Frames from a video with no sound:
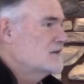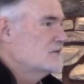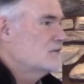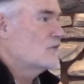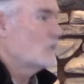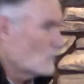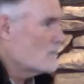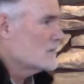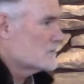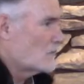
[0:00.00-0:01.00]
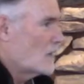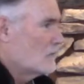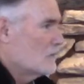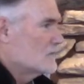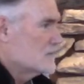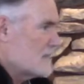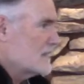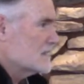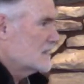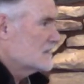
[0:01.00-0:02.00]
for the woman's problem. Does that
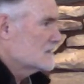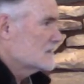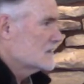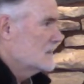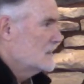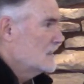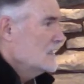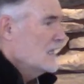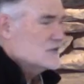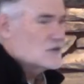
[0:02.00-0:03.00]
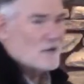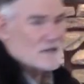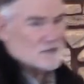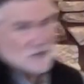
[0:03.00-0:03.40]
make sense? And so as